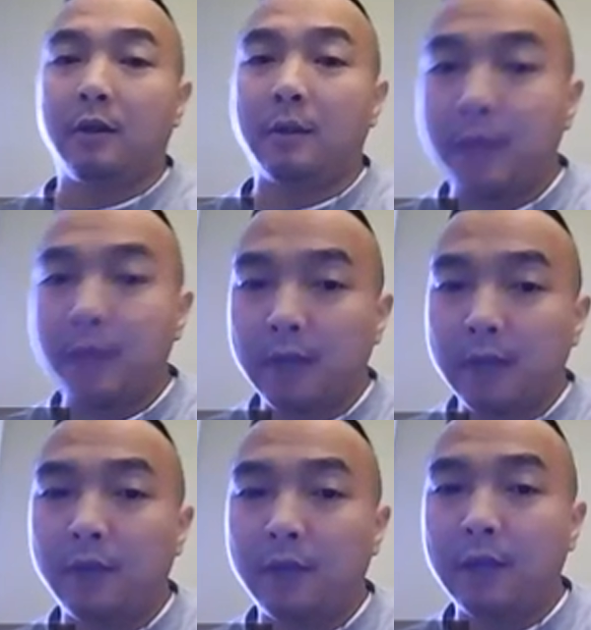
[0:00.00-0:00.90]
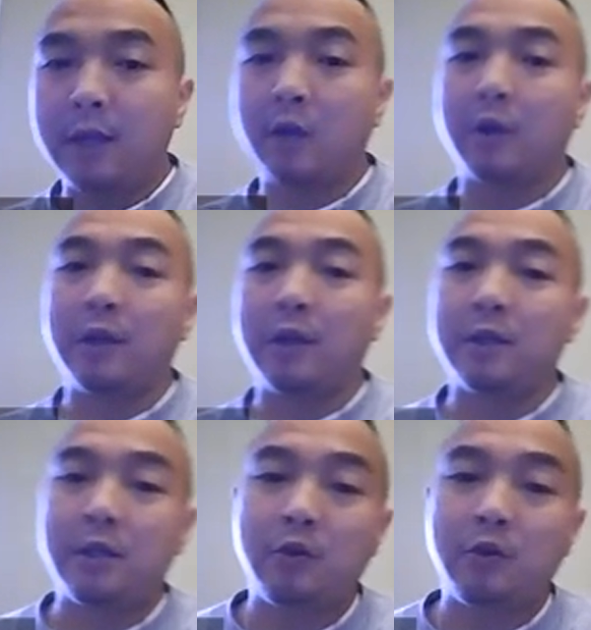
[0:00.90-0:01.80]
The main thing here
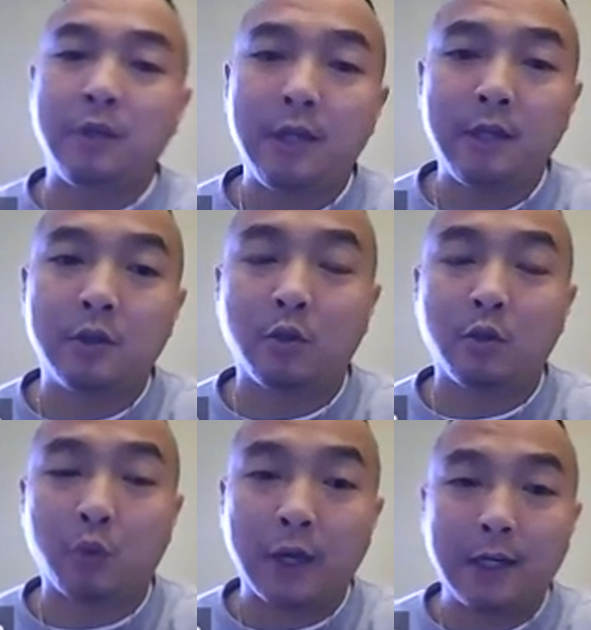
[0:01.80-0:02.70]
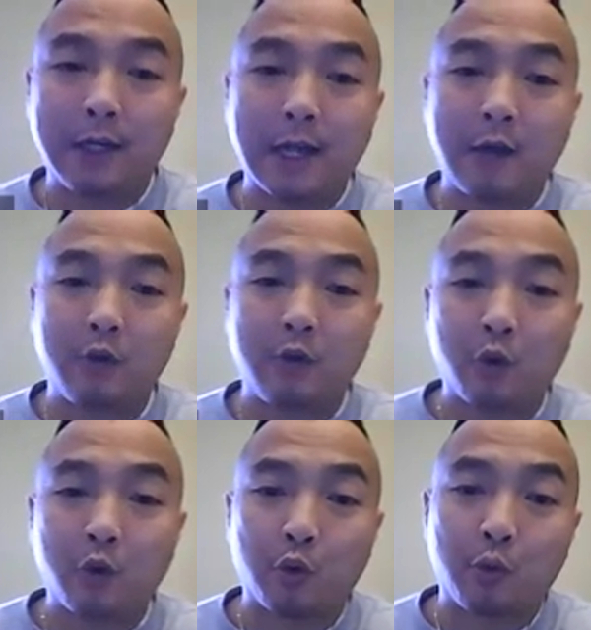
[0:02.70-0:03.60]
is you need to write down
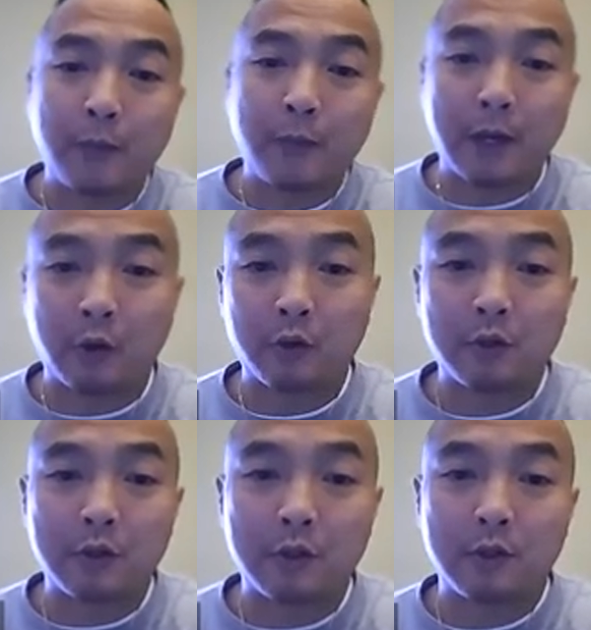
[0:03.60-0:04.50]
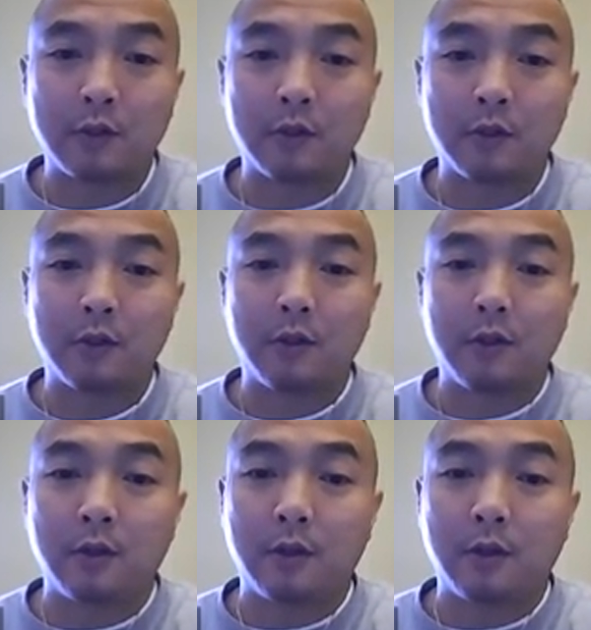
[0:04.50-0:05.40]
your ordered pairs.
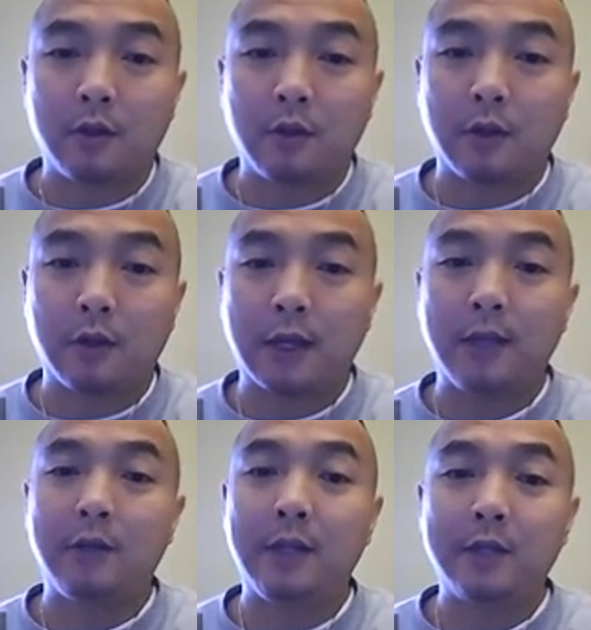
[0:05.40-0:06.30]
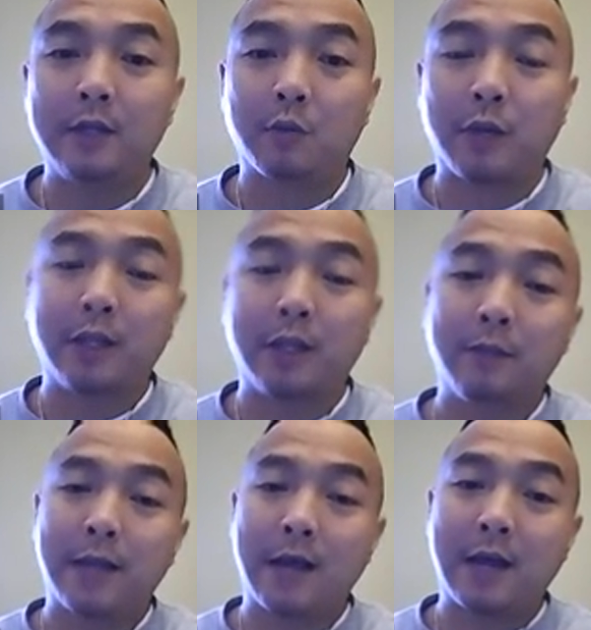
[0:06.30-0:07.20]
Okay, you need to write
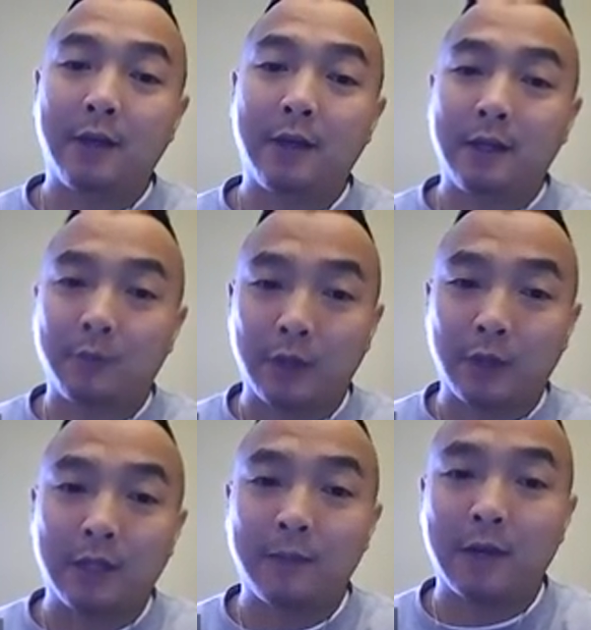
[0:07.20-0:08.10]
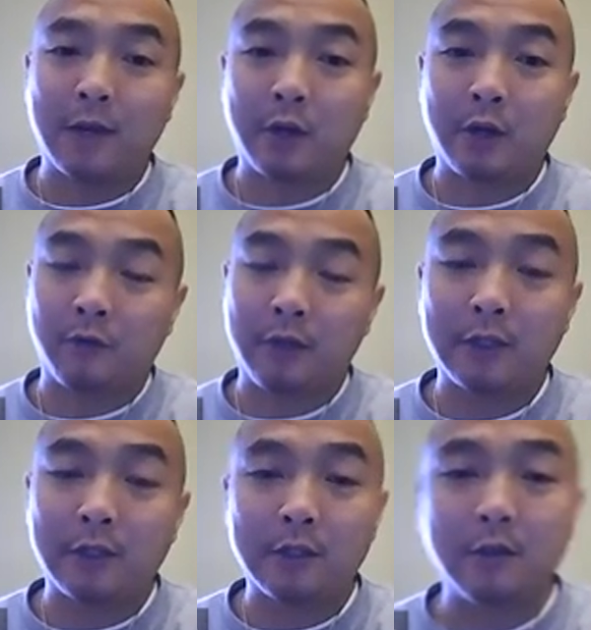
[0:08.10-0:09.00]
them down and write them down carefully.
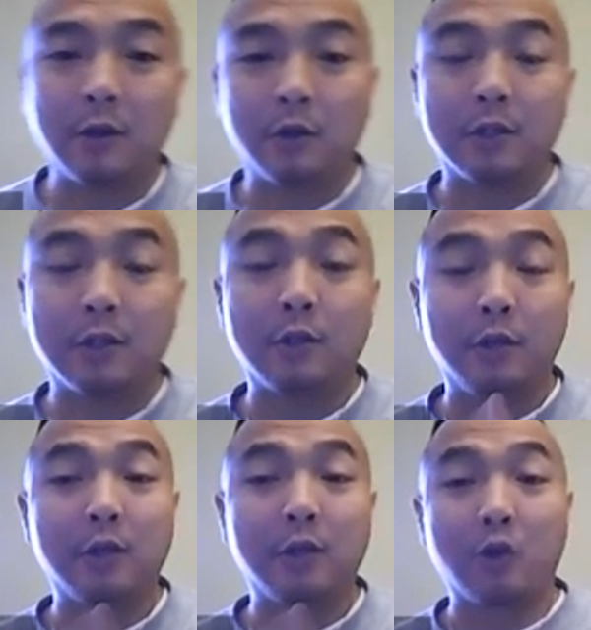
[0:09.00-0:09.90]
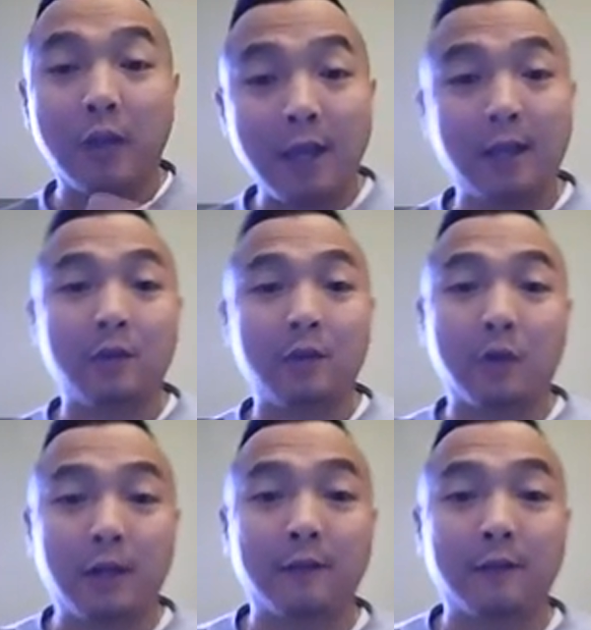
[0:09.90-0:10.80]
Don't just do it in your head. You're
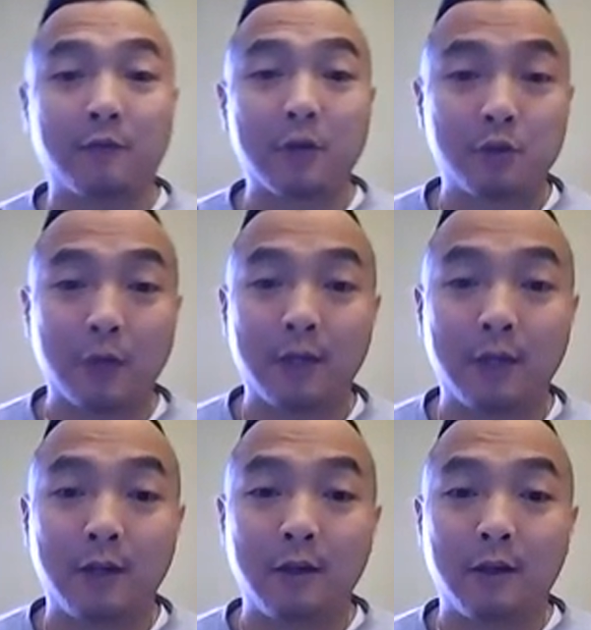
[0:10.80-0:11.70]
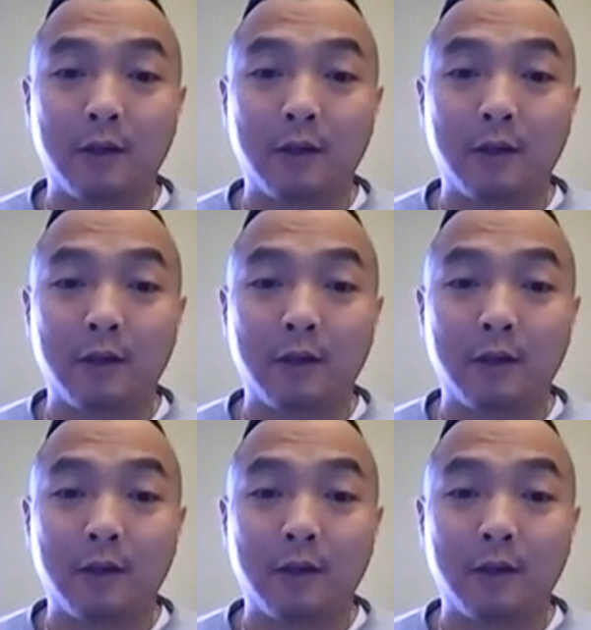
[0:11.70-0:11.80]
going to get frustrated.